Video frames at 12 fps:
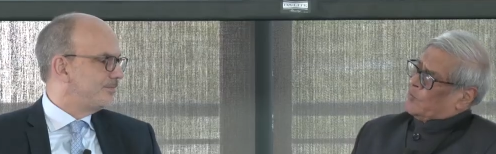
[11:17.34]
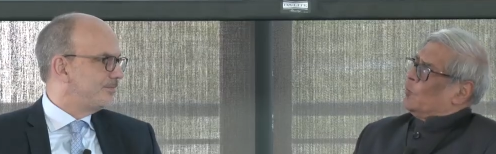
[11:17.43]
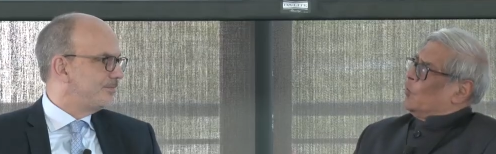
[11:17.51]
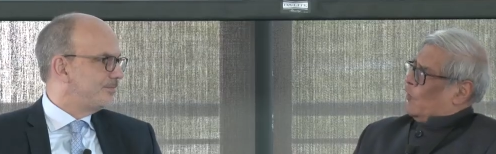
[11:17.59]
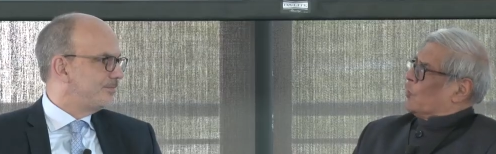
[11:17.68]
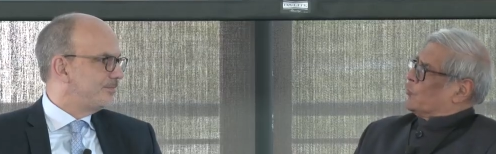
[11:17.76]

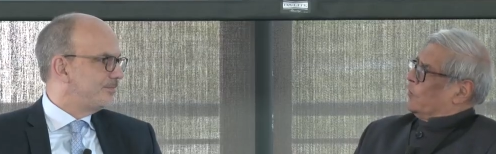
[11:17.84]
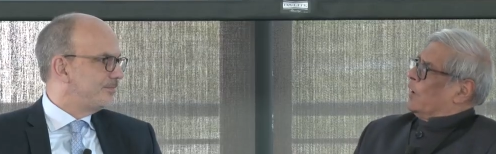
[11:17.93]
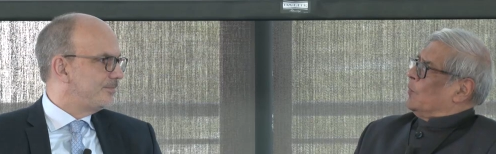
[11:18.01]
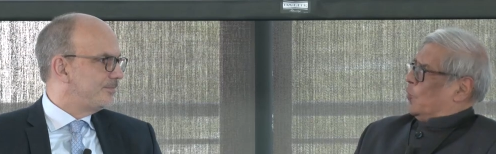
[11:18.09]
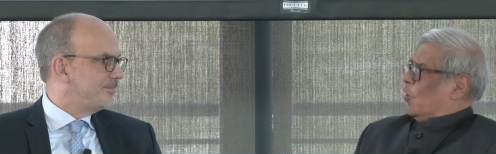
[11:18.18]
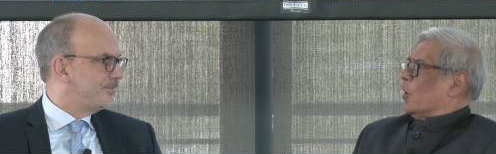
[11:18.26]
Speaker 1: move on to
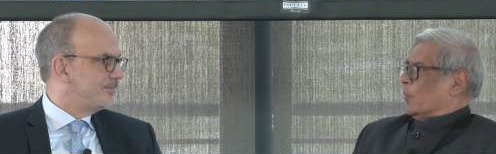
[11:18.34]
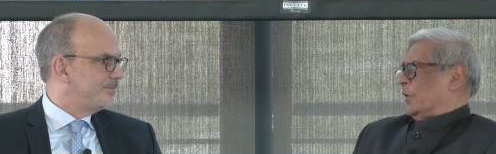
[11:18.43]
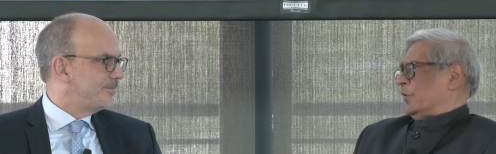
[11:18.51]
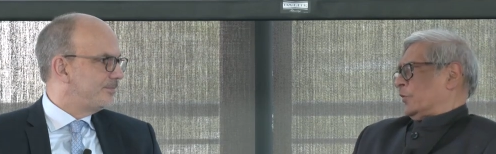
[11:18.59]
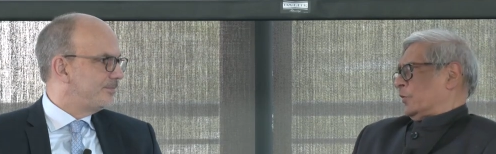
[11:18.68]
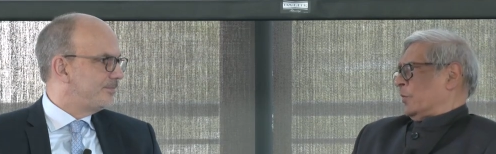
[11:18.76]

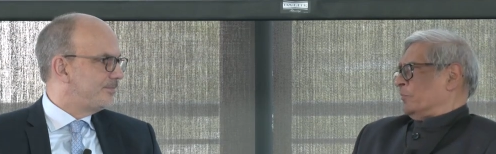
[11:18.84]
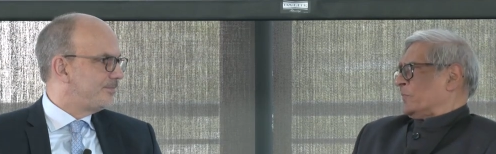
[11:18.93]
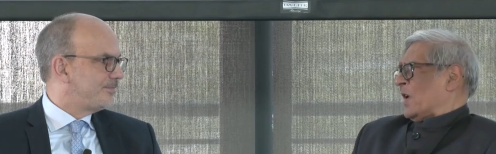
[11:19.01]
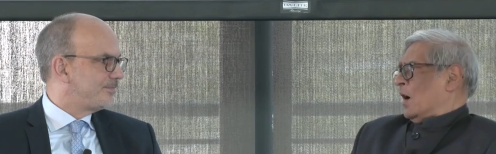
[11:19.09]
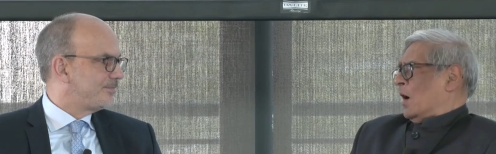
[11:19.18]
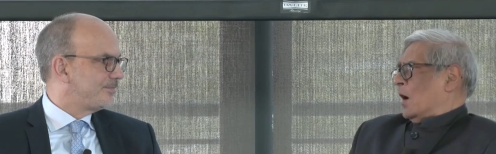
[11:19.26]
employment.
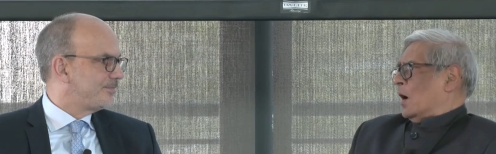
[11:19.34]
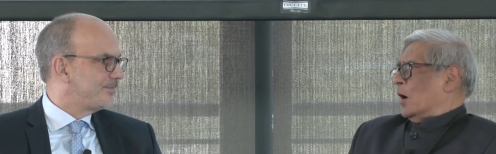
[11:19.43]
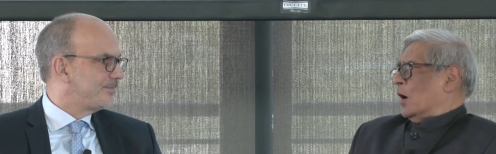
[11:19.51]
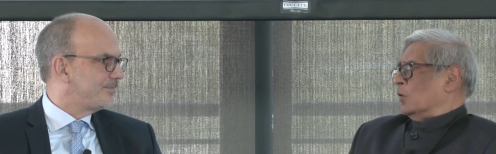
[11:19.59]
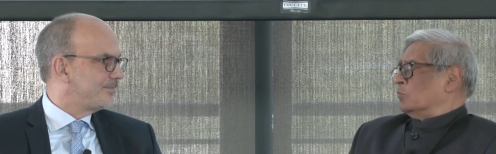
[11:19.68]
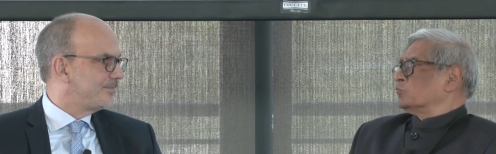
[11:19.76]

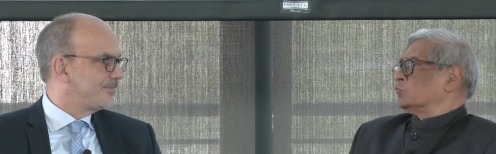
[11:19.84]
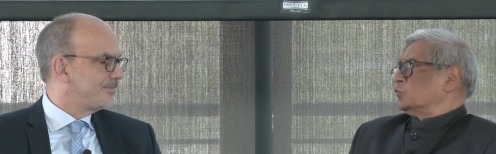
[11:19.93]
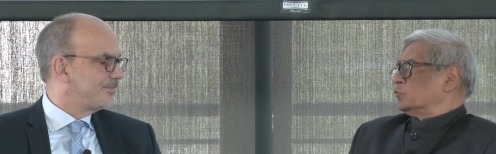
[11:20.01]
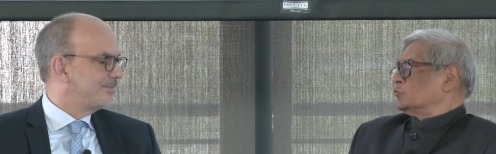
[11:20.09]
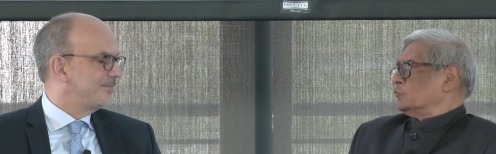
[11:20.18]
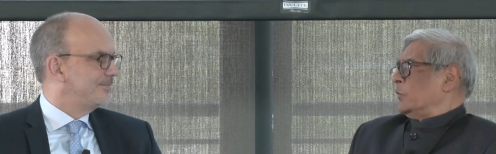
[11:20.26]
Uh,
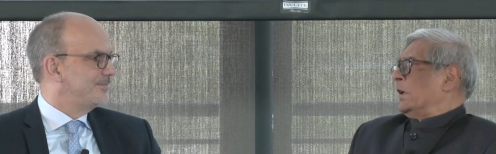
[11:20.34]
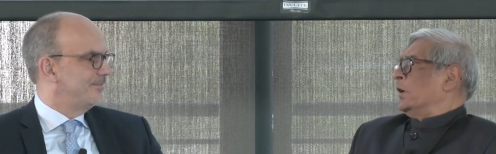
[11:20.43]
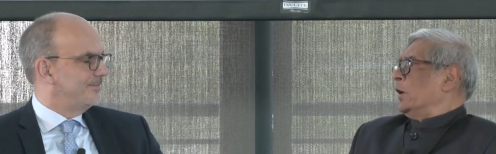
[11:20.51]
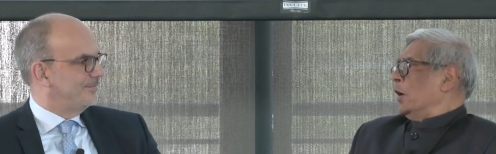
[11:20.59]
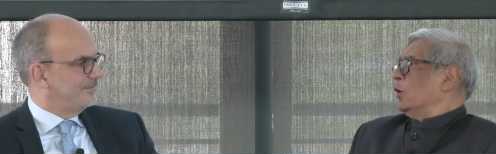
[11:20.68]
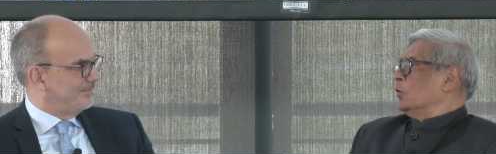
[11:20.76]
we
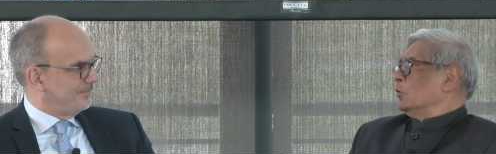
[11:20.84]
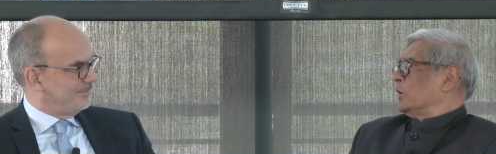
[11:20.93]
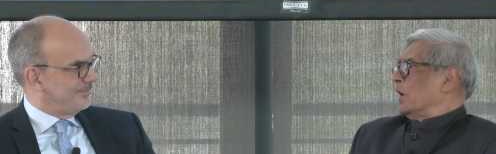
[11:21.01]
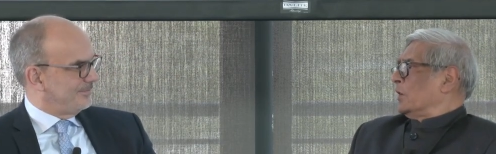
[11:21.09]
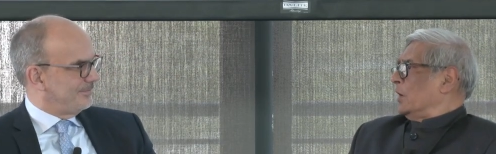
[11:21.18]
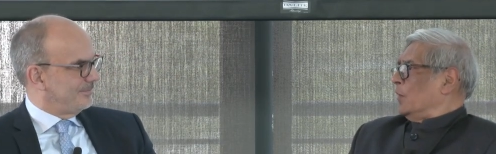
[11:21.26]
know
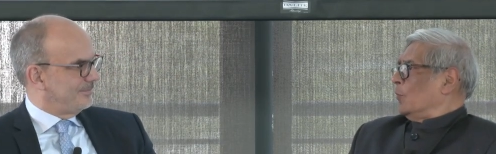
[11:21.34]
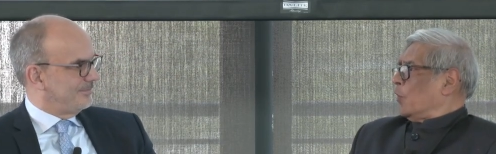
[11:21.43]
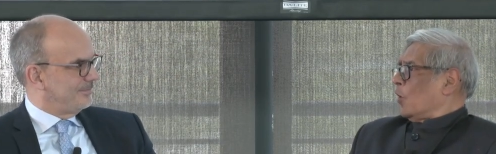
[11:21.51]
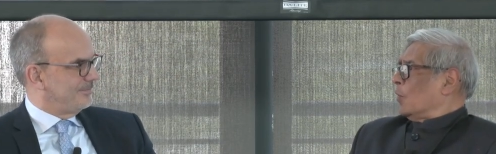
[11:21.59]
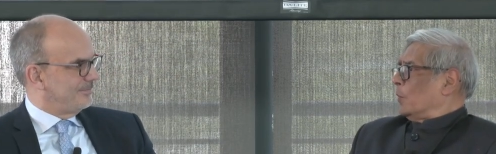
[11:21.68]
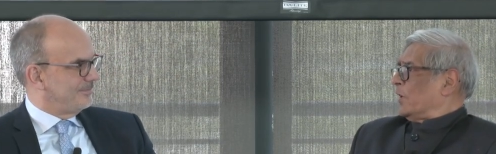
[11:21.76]
that the
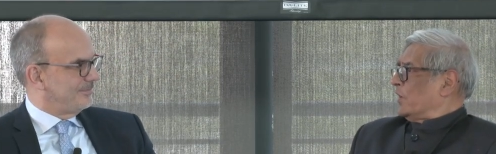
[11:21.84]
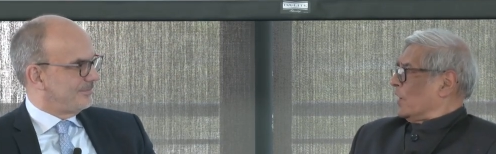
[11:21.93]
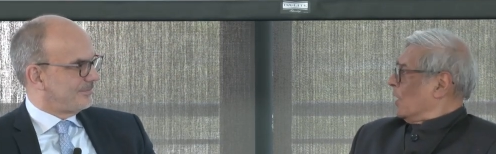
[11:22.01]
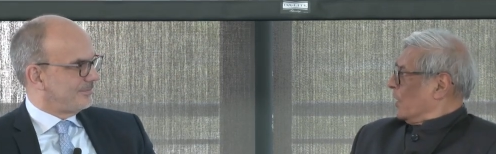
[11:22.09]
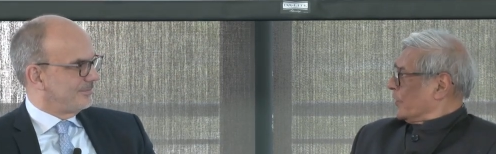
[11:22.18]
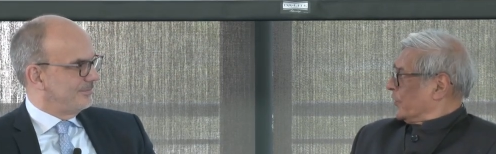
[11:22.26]
employment
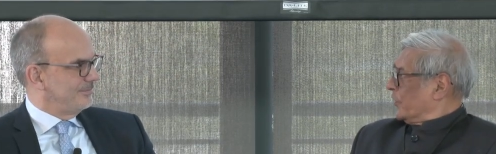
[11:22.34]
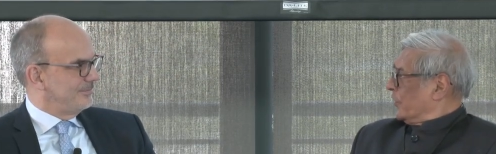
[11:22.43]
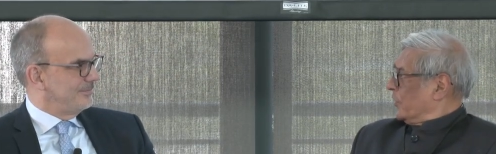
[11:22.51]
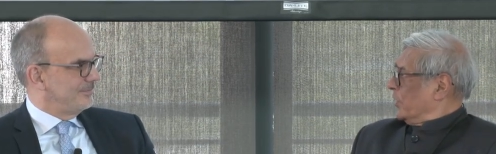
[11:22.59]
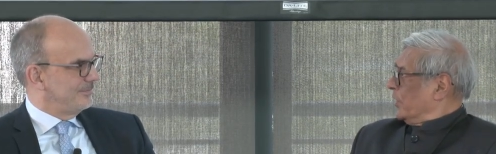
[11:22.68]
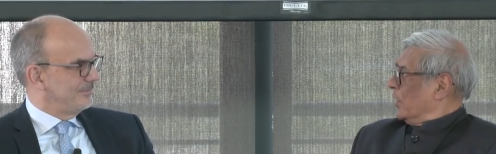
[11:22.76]

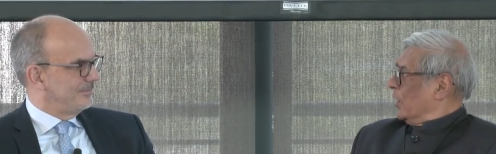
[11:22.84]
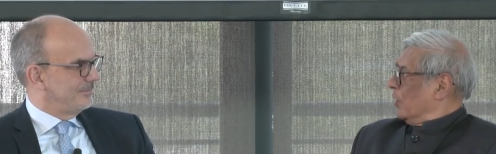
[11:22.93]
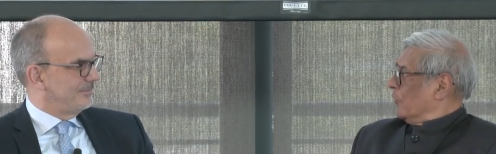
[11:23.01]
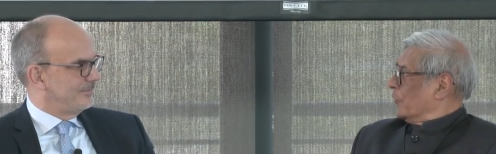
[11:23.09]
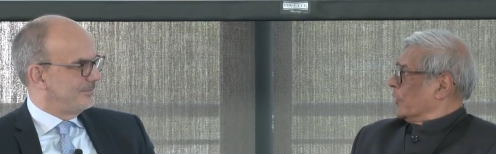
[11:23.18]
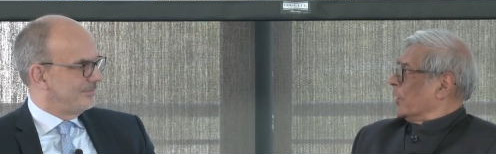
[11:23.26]
elasticity
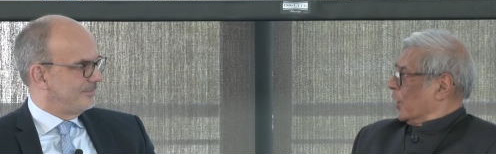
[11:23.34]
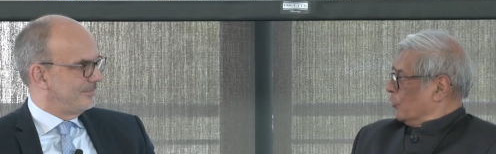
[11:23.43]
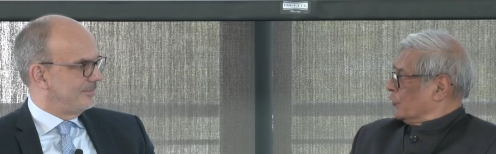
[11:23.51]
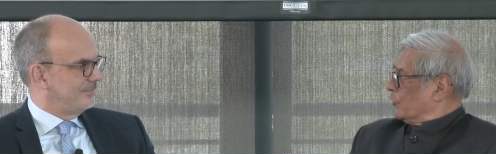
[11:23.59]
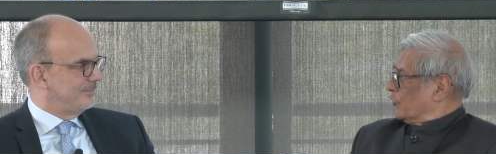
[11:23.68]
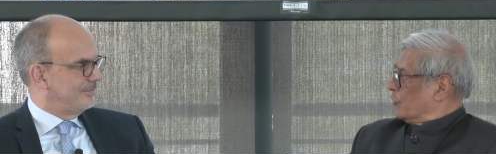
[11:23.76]
of
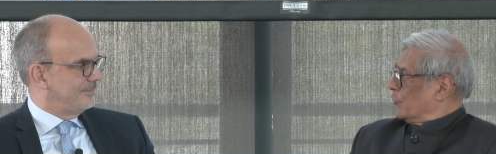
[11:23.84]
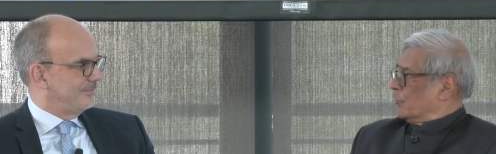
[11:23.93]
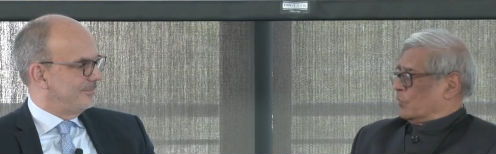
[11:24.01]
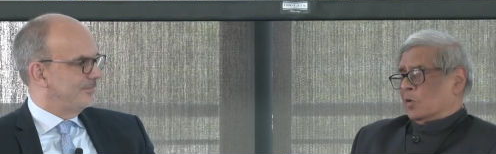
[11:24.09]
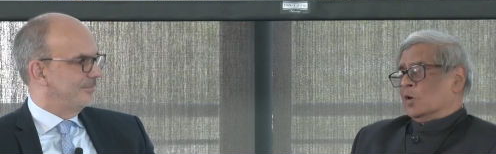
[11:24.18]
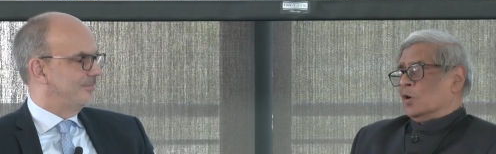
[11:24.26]
growth
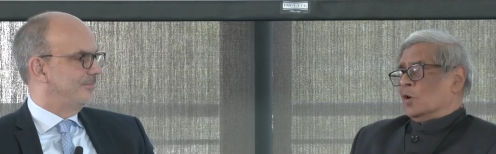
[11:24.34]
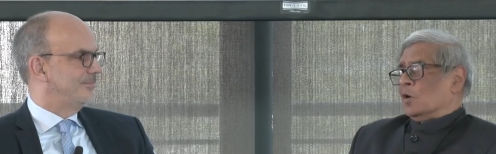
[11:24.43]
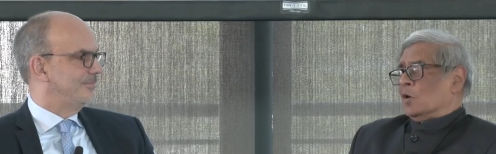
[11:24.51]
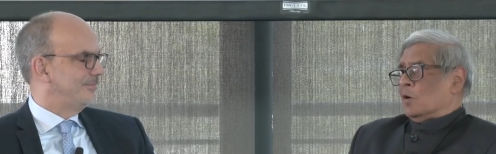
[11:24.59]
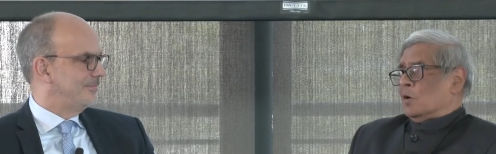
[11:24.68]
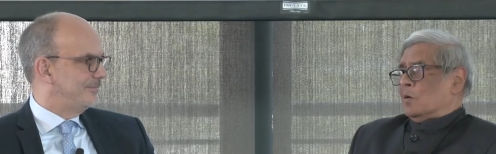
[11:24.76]
mm.
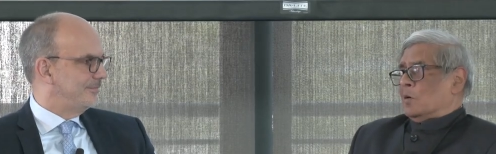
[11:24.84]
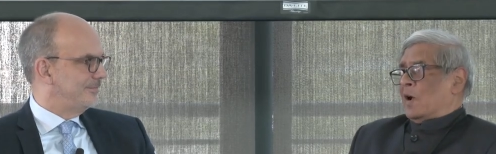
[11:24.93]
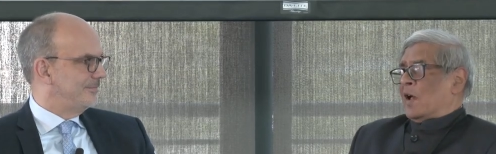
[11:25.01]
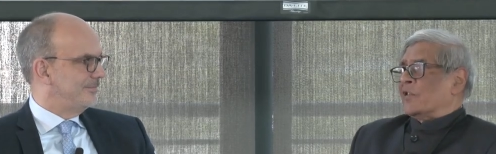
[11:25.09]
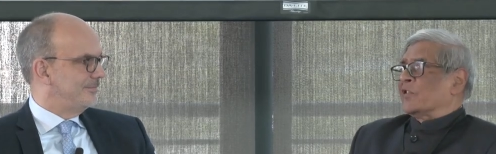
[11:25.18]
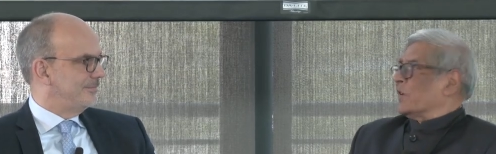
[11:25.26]

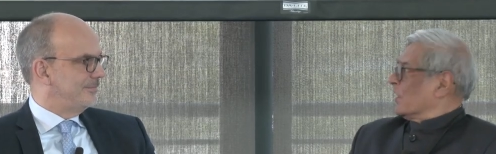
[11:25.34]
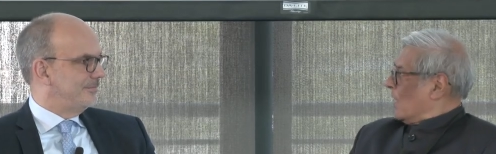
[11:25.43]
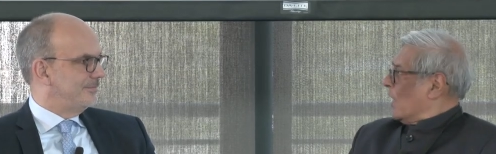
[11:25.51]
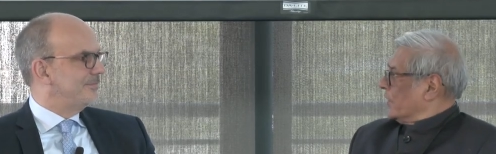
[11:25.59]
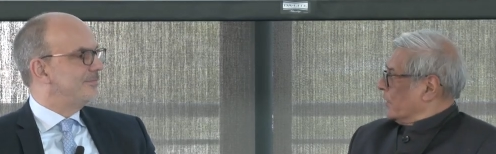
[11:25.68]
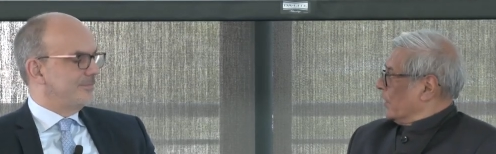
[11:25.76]
has
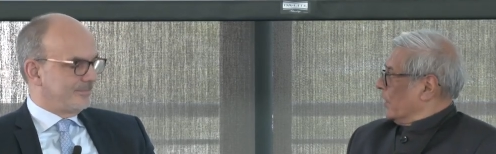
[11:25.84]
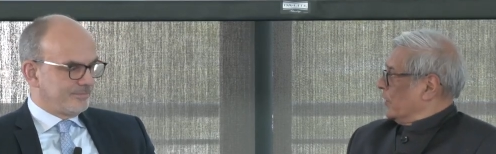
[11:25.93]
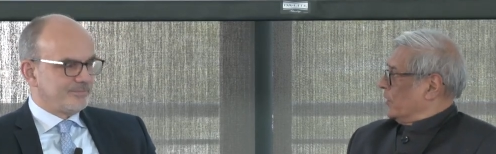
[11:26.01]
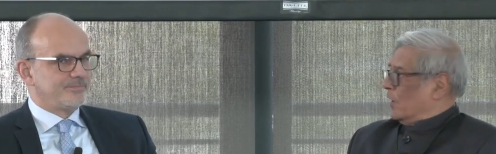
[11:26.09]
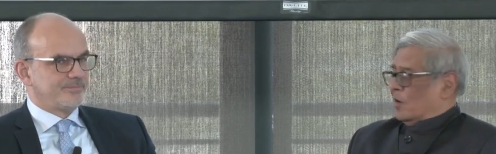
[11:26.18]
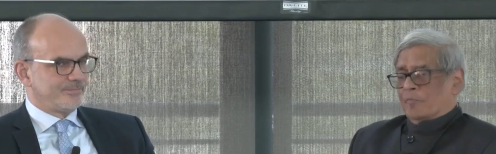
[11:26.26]
declined in
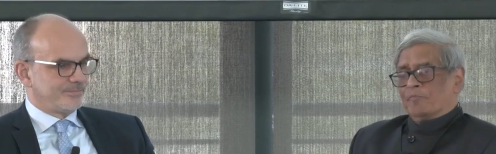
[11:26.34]
India.